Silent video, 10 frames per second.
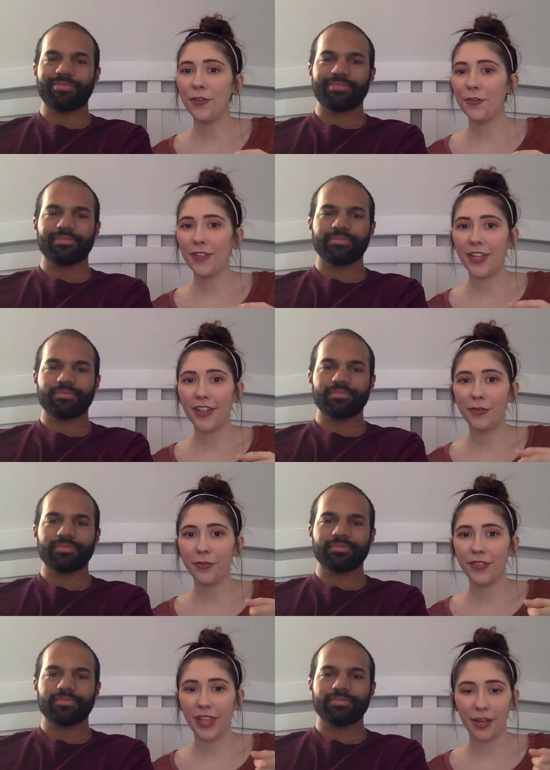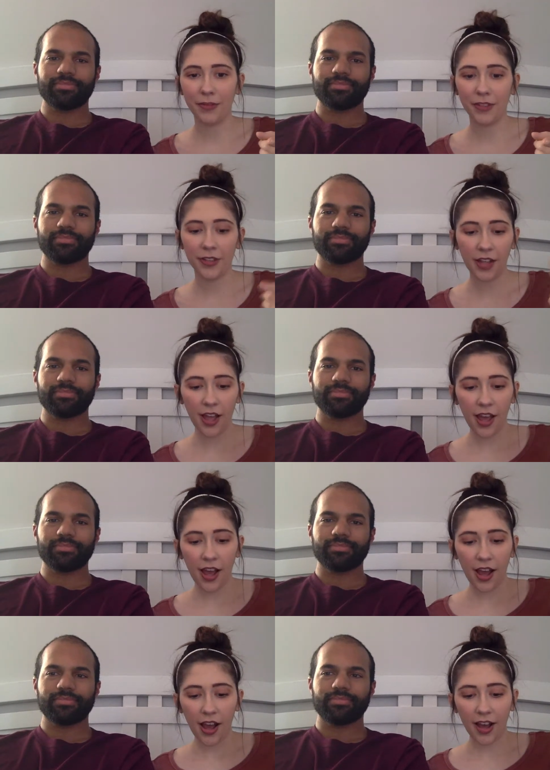Speaker 1: your feet. You're moving the camera.
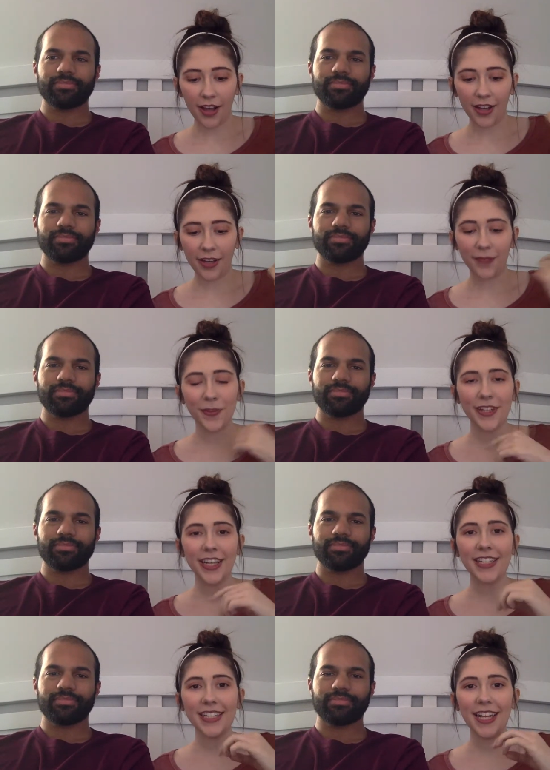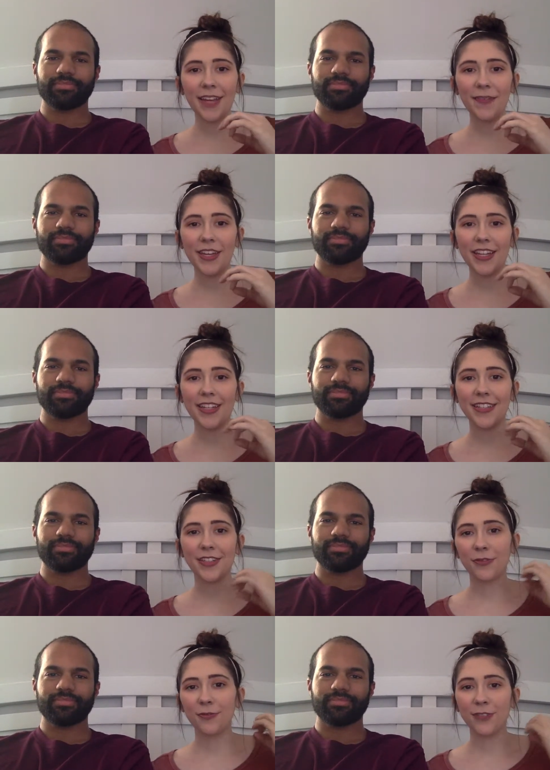Um, the next name is
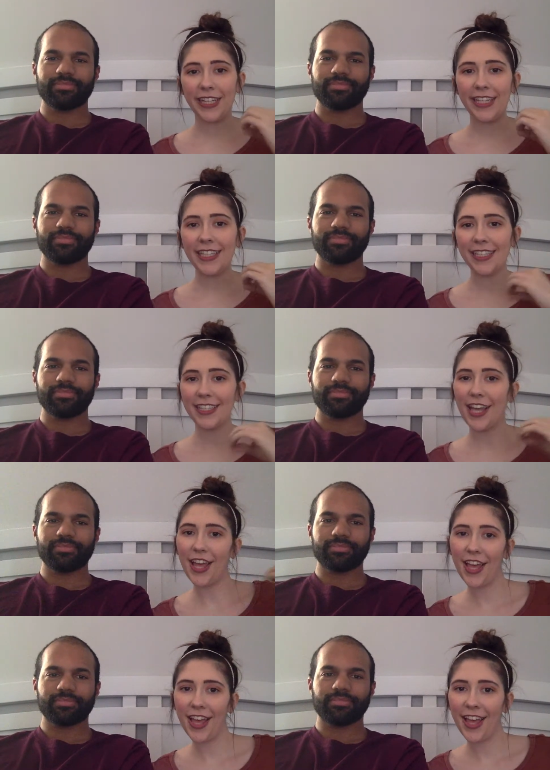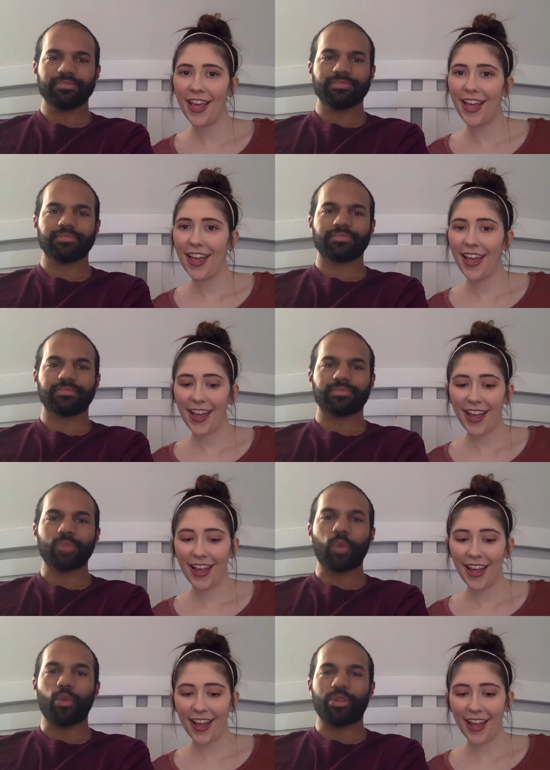Reese.
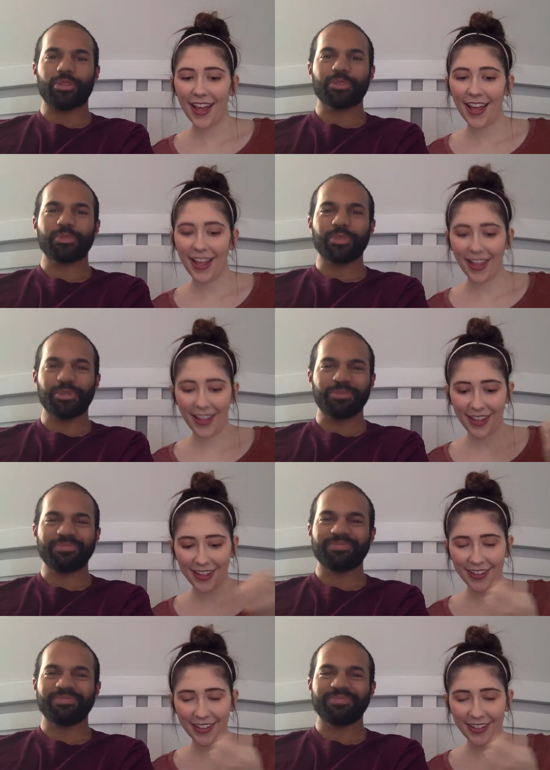
Speaker 2: With her spoon.